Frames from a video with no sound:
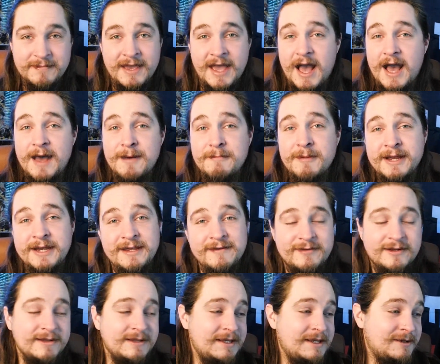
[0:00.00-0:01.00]
I might
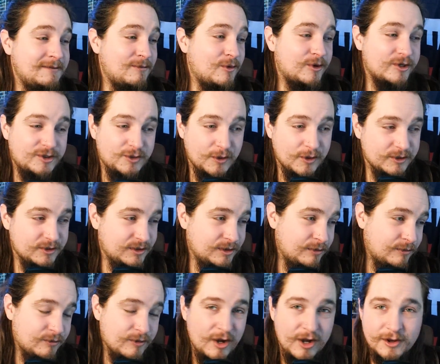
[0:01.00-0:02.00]
even lean more towards
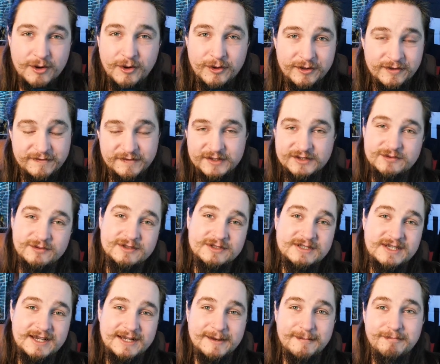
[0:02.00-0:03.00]
Luke Rockhold if this was
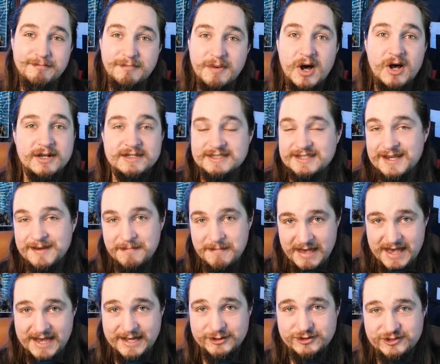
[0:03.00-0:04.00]
like a boxing
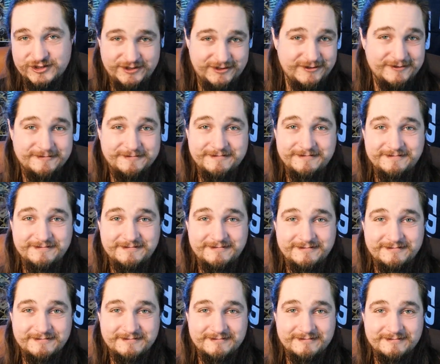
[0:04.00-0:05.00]
match.
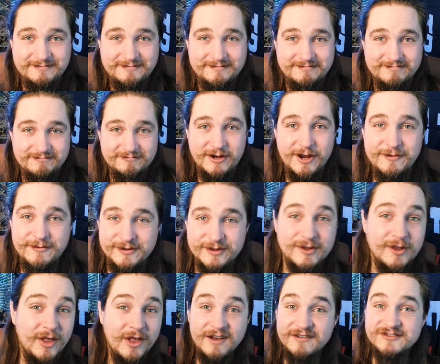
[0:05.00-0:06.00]
Right? With
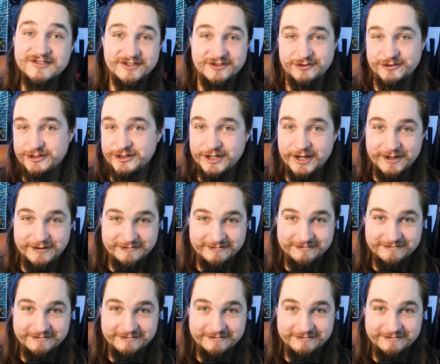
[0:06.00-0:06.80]
gloves and shit.